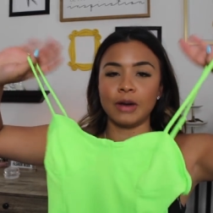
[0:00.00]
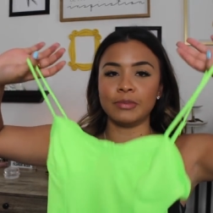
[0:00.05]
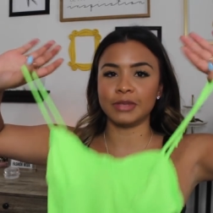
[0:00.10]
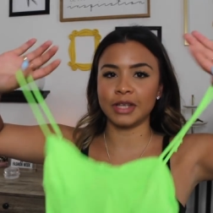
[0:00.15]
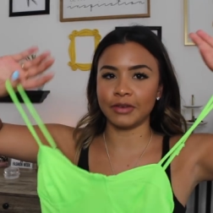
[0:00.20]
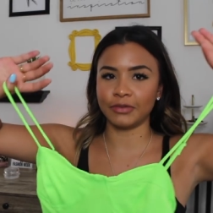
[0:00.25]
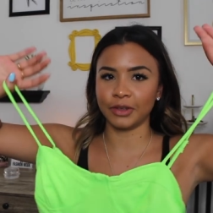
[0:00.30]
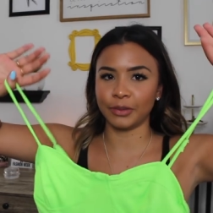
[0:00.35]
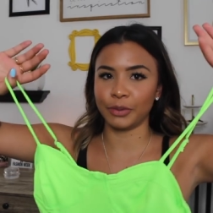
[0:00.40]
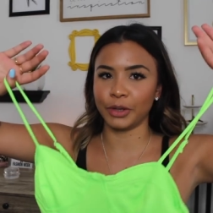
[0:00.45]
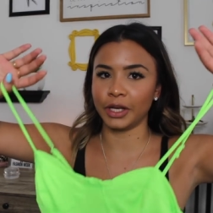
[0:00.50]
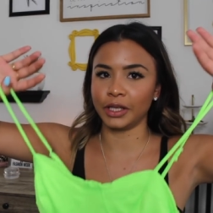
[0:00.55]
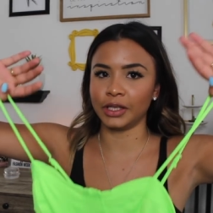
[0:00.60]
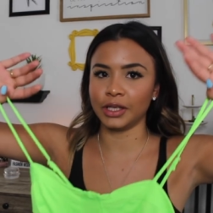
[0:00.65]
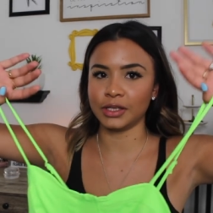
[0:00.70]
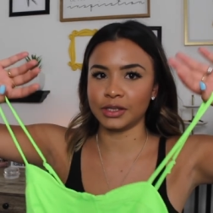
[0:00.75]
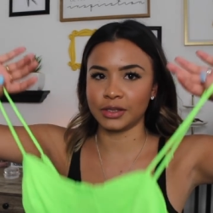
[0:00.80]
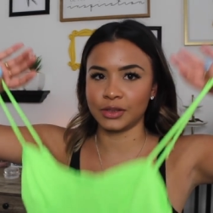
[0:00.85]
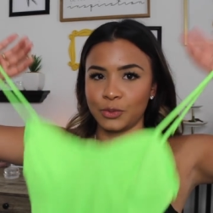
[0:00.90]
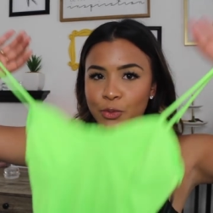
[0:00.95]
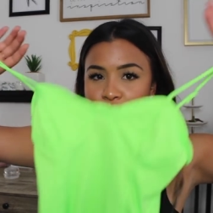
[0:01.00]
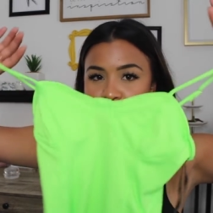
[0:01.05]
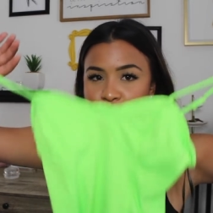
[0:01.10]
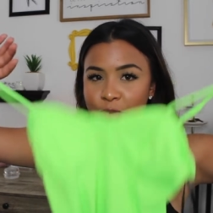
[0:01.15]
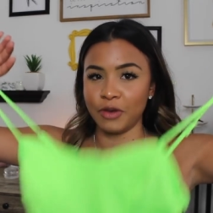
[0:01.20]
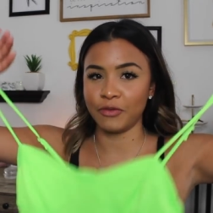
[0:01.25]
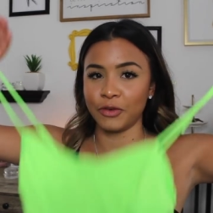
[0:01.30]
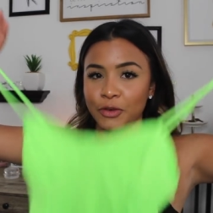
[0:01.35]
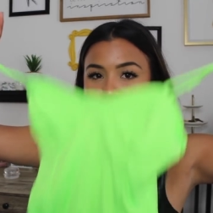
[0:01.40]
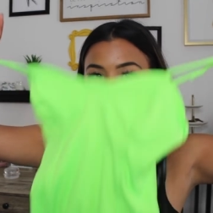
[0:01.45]
I'm definitely bringing this with
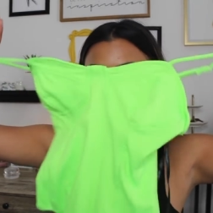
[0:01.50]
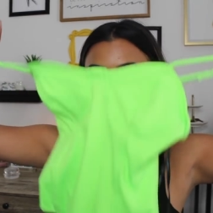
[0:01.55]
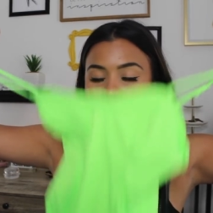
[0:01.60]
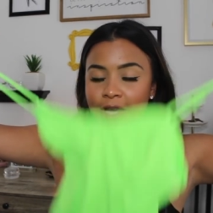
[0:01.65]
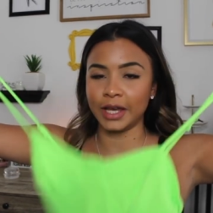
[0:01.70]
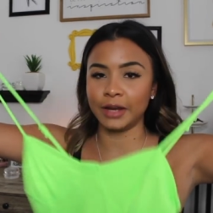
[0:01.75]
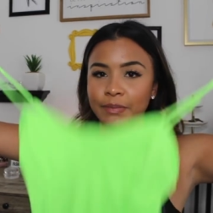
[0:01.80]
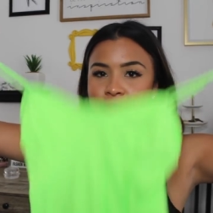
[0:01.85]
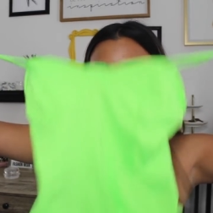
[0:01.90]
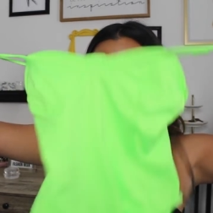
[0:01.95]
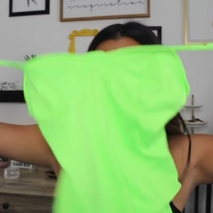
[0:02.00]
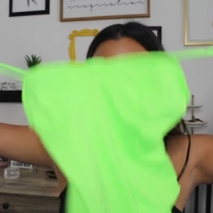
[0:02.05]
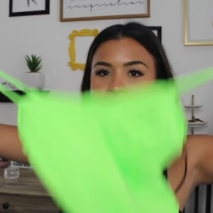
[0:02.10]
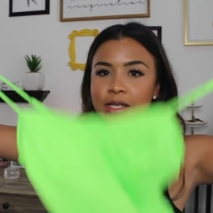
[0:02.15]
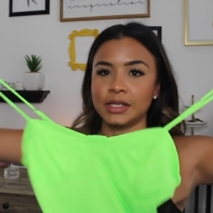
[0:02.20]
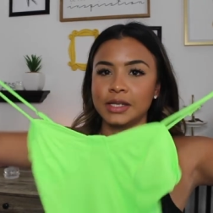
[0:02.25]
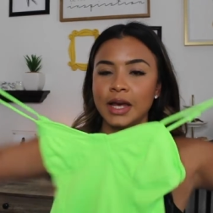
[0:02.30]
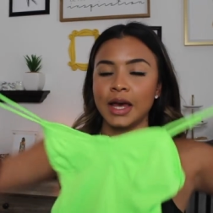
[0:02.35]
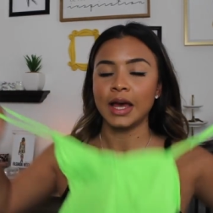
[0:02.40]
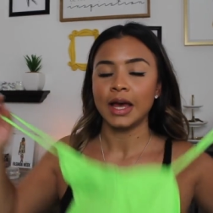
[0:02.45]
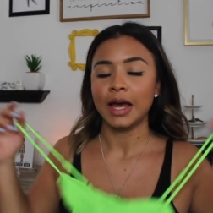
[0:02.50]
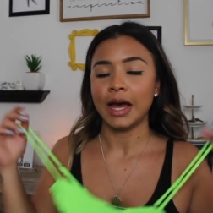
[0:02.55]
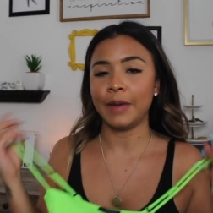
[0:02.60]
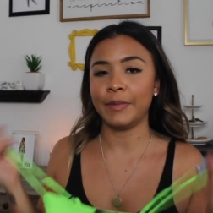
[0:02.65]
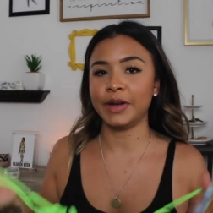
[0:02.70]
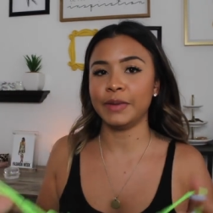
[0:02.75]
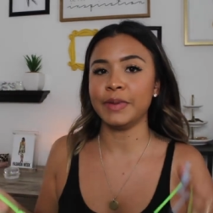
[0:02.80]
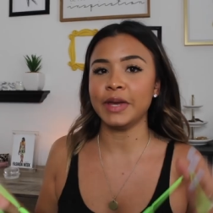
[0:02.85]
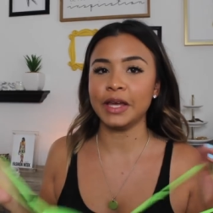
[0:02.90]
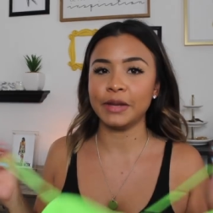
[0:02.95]
me for the weekend because
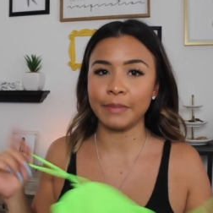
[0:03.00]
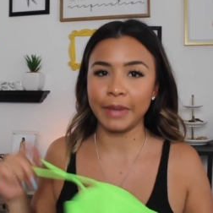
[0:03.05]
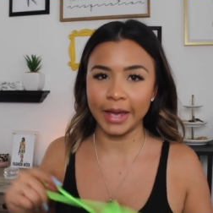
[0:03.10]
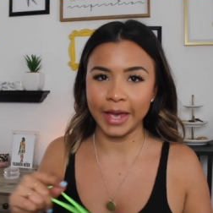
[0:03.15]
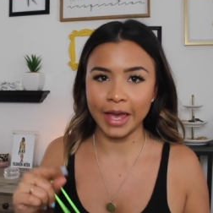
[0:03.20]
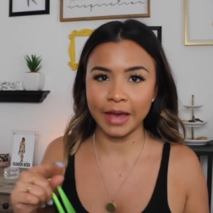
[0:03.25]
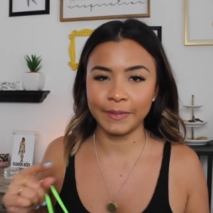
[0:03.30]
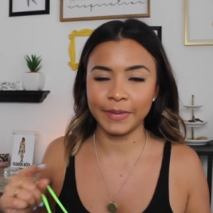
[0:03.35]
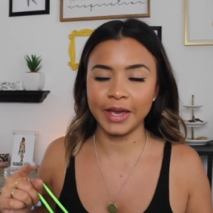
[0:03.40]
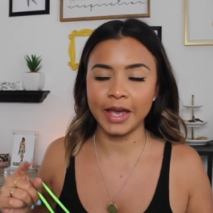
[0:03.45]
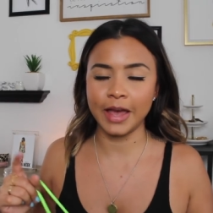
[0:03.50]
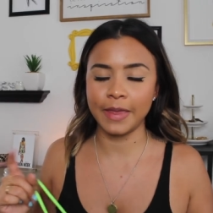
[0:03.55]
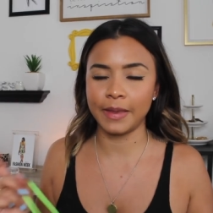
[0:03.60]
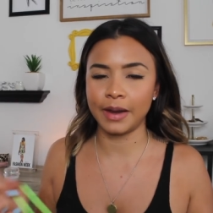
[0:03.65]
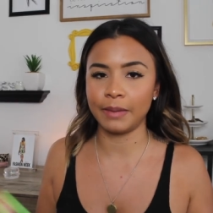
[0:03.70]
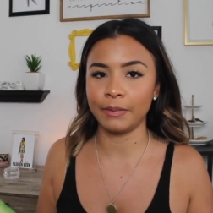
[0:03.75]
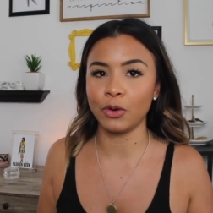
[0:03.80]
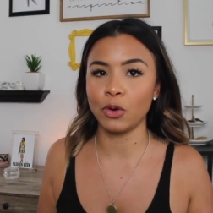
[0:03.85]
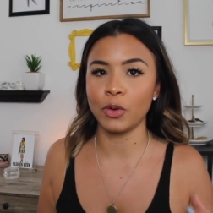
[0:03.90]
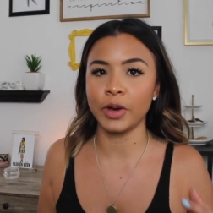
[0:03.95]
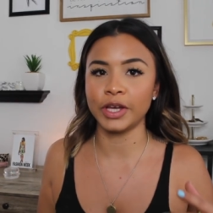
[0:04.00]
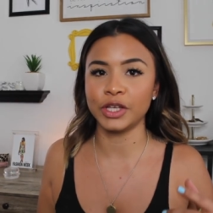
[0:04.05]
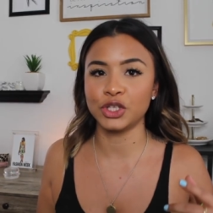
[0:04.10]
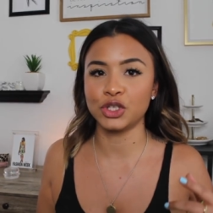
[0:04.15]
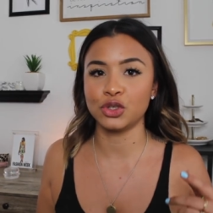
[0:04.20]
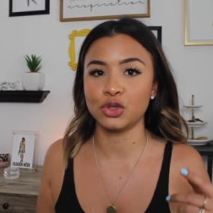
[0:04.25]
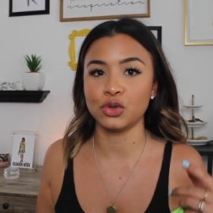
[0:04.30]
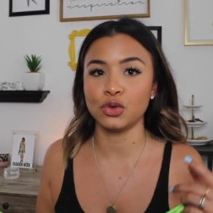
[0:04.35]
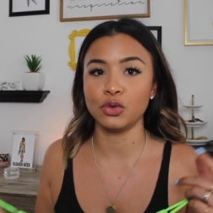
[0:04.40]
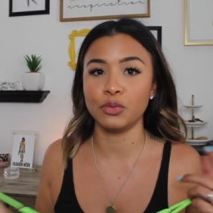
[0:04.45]
I'm gonna be in Miami, and then I'm
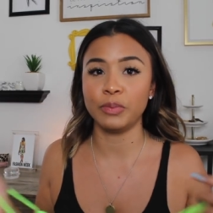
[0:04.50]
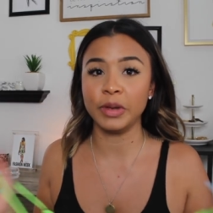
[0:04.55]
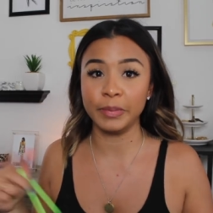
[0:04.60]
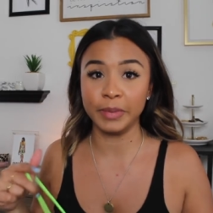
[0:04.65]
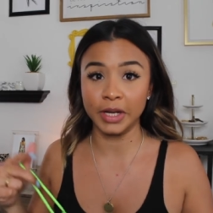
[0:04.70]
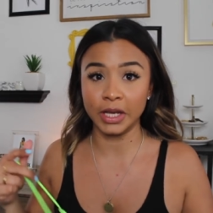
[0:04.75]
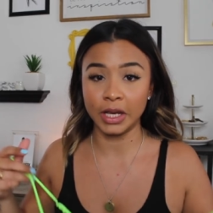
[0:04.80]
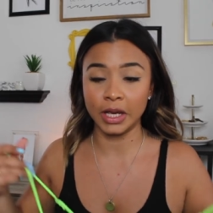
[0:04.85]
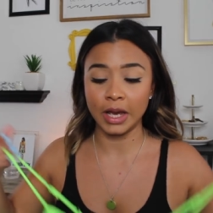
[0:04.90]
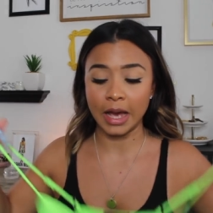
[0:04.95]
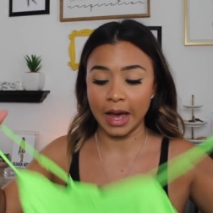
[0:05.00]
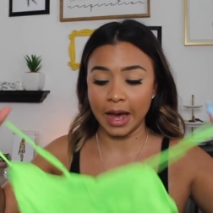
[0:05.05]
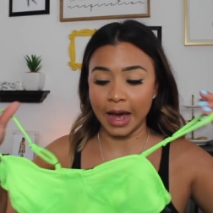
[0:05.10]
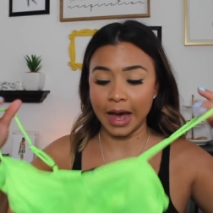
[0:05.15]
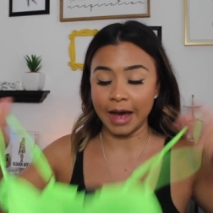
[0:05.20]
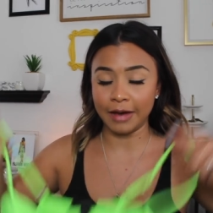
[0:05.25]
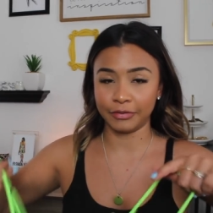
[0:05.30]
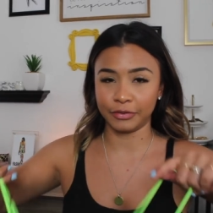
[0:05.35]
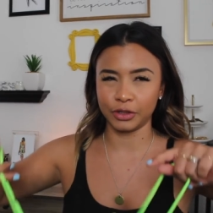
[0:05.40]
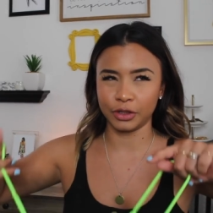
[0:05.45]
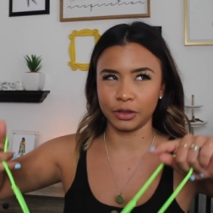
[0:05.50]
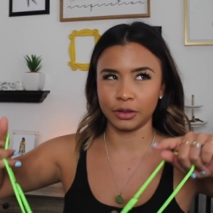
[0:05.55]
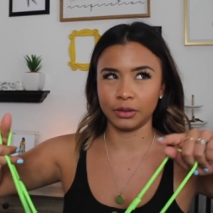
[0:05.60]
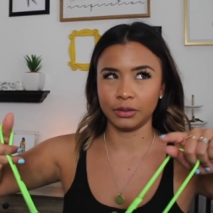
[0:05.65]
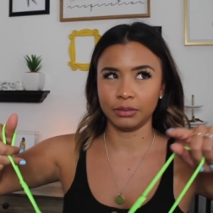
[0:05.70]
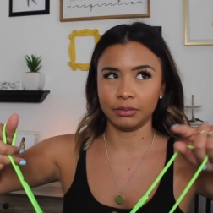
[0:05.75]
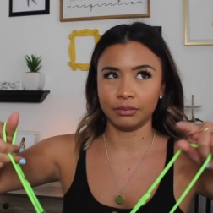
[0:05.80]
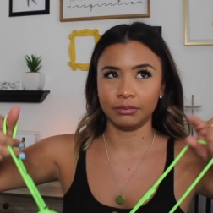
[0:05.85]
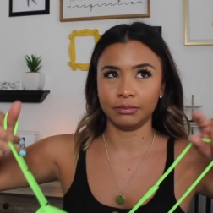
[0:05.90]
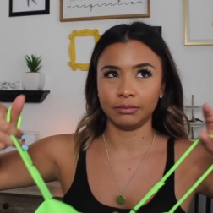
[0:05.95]
going to Bimini
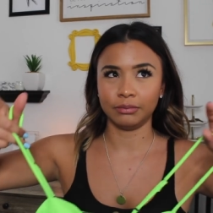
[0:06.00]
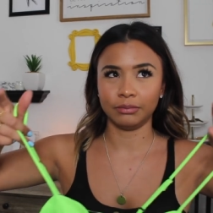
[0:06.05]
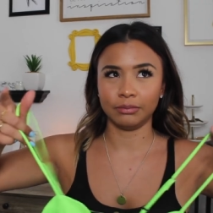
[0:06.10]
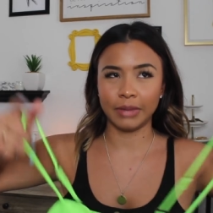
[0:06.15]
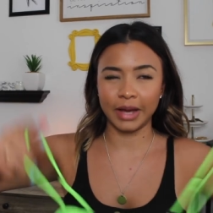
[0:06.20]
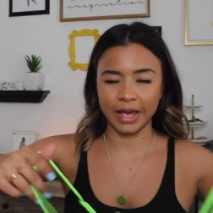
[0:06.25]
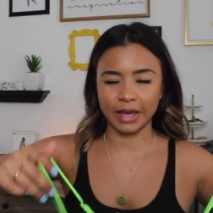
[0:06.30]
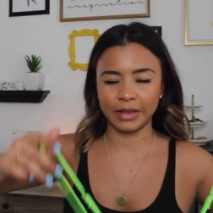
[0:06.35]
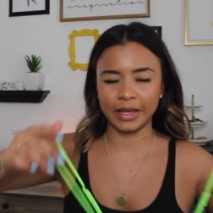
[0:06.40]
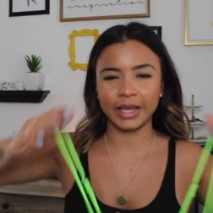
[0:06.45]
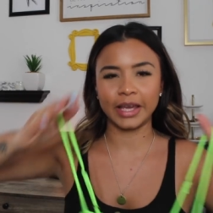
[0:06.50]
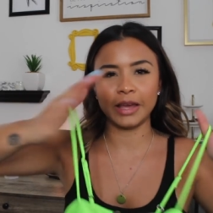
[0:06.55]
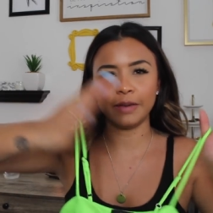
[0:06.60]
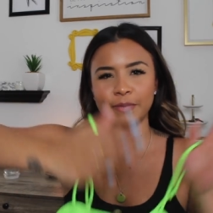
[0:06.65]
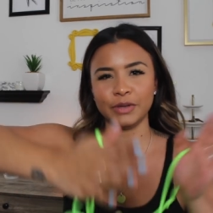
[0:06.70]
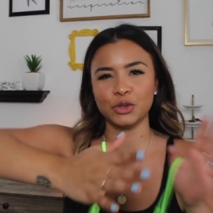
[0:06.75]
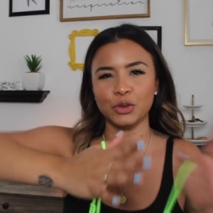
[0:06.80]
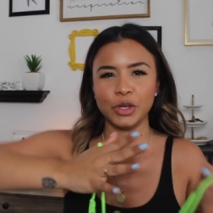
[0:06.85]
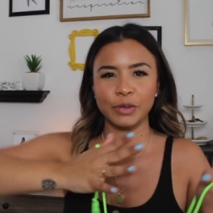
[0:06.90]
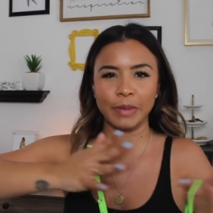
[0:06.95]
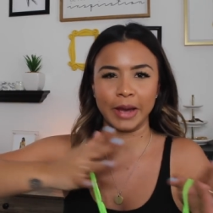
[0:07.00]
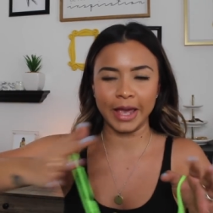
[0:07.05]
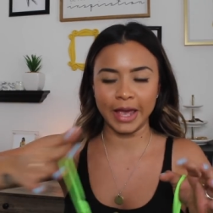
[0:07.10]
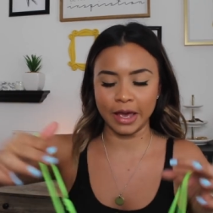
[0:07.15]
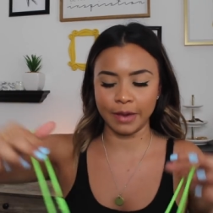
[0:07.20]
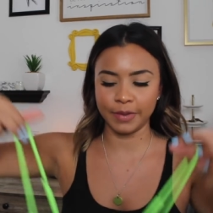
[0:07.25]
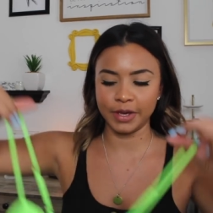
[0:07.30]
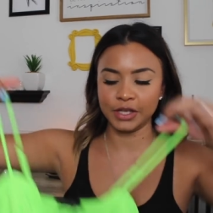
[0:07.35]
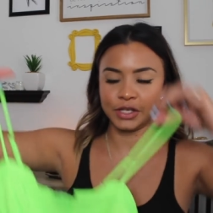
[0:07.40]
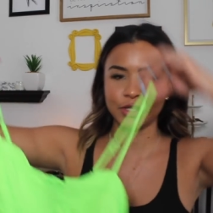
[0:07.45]
after my, like in between
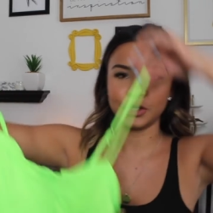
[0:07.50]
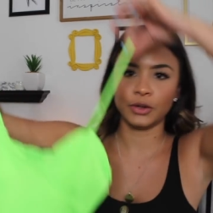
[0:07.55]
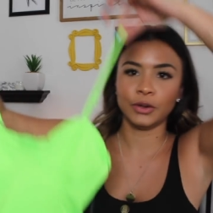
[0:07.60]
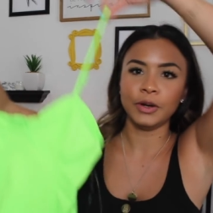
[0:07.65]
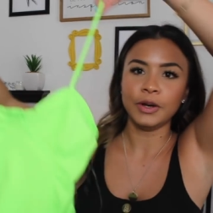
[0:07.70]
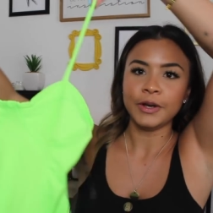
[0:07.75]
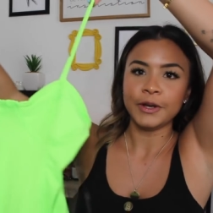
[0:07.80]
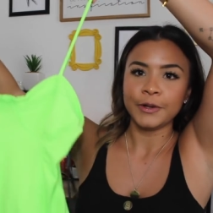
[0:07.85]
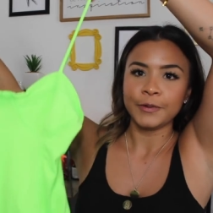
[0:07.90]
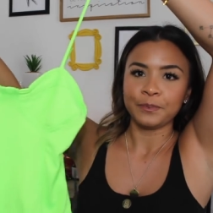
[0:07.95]
Miami. So